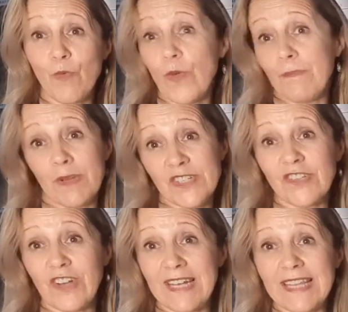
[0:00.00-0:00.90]
We
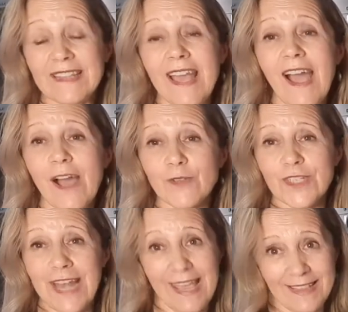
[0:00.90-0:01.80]
personally in the
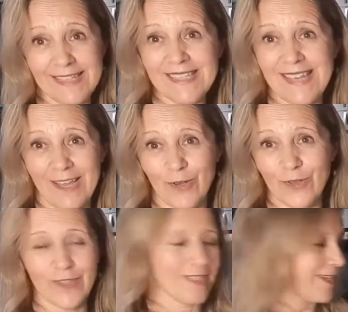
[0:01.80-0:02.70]
house like the
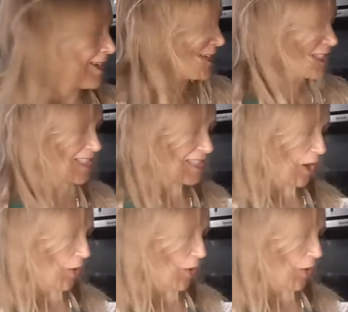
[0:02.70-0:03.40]
second. So